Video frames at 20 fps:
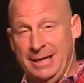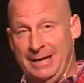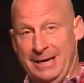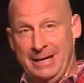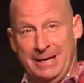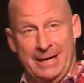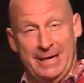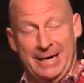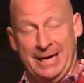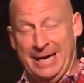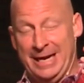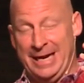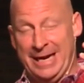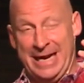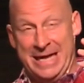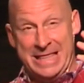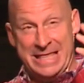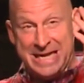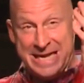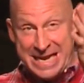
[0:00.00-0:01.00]

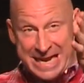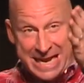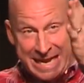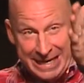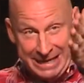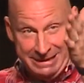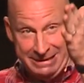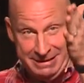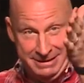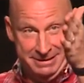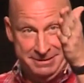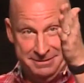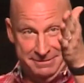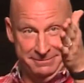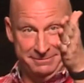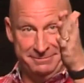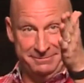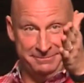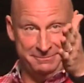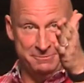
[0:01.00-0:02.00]
In the end,
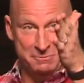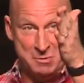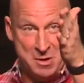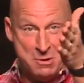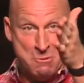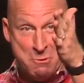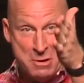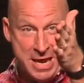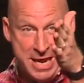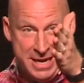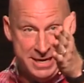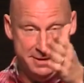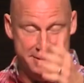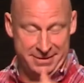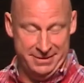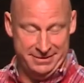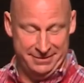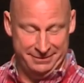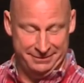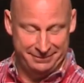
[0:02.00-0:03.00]
we win.
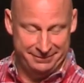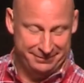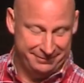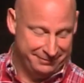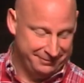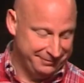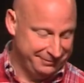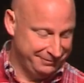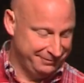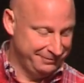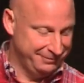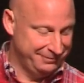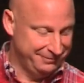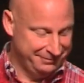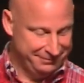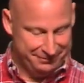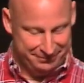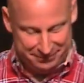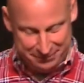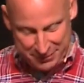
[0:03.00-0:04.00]

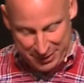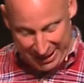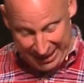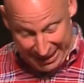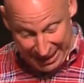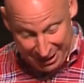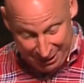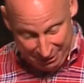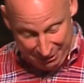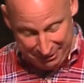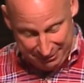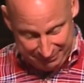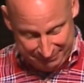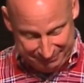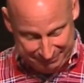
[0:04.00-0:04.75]
But here,